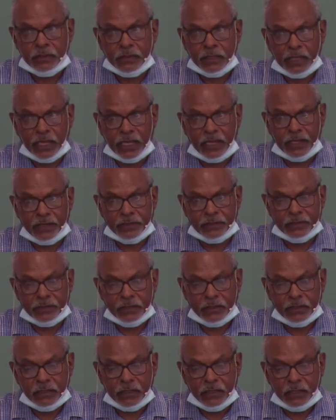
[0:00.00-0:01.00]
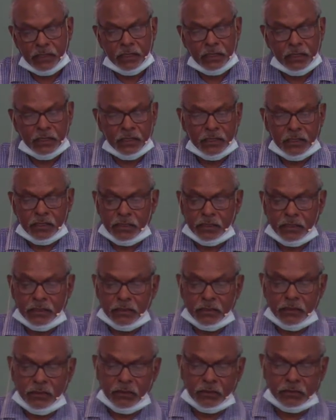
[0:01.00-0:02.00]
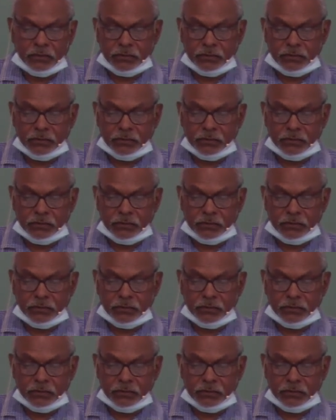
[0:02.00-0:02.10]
and look,